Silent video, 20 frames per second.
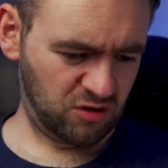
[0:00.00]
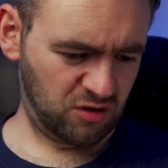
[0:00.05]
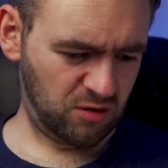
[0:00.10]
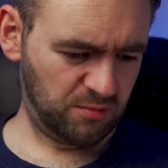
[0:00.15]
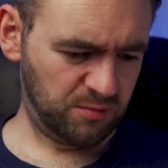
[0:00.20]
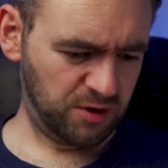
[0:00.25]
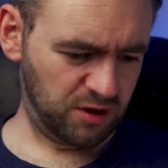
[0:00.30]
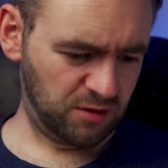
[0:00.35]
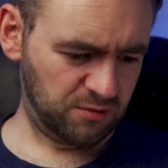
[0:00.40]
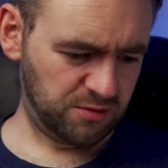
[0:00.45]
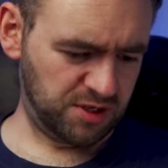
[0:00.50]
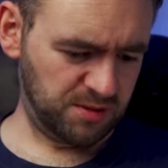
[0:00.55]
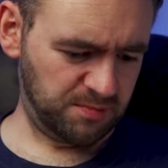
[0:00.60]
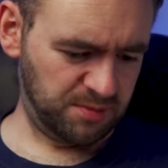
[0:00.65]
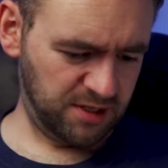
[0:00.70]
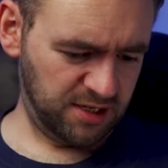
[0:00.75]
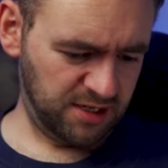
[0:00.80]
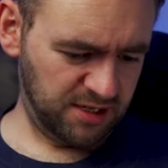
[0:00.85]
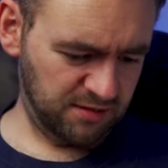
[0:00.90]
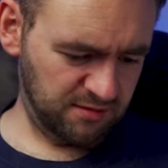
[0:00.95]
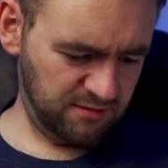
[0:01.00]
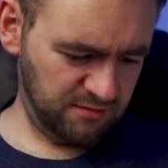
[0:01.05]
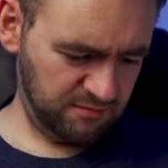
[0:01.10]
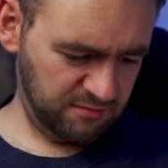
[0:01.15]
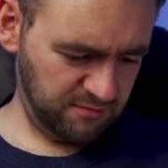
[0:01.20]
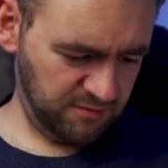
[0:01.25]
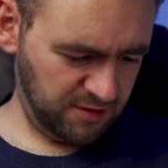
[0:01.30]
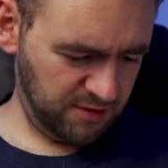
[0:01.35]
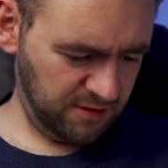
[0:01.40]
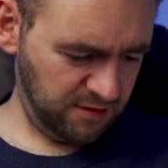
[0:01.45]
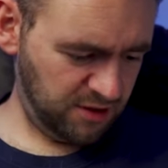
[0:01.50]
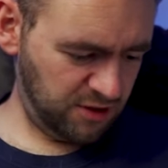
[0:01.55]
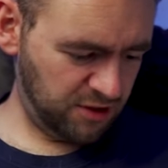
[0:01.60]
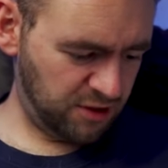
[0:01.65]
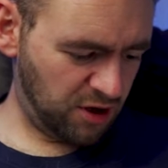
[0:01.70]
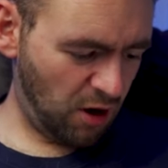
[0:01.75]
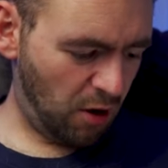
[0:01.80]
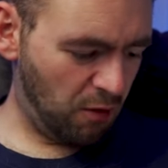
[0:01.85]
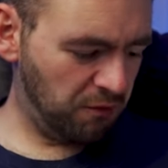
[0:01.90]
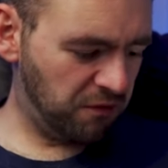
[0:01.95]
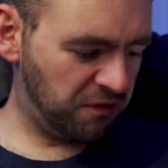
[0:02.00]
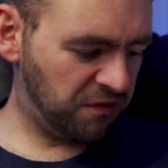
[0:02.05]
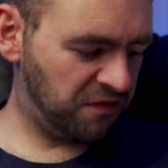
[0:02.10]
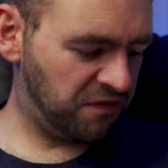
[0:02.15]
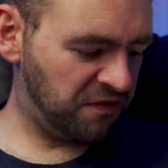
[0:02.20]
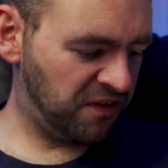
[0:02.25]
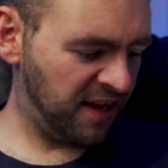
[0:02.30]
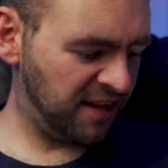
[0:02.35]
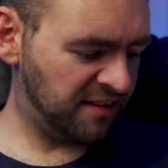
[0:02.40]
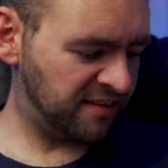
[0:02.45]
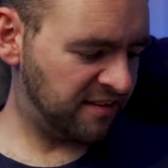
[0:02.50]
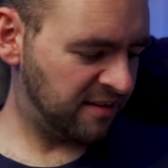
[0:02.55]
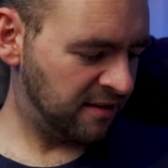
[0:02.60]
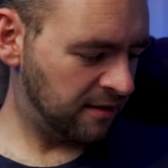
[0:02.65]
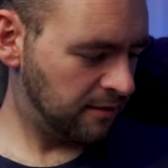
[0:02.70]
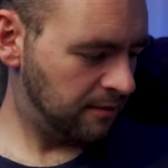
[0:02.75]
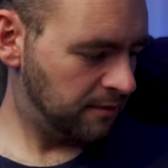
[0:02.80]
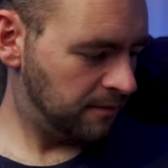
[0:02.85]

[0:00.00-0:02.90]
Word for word: come and go as he pleased. You don't fit.